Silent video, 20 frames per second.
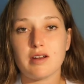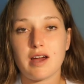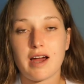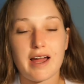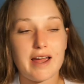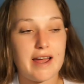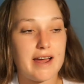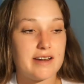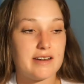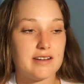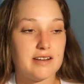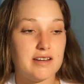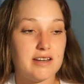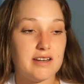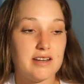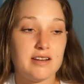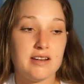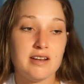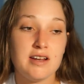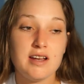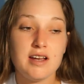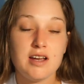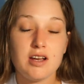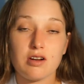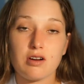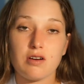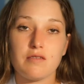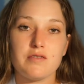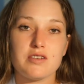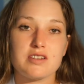I had a
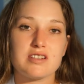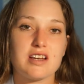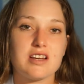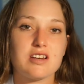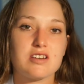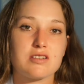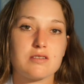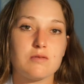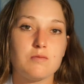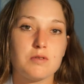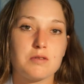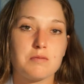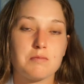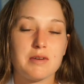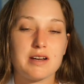conversation with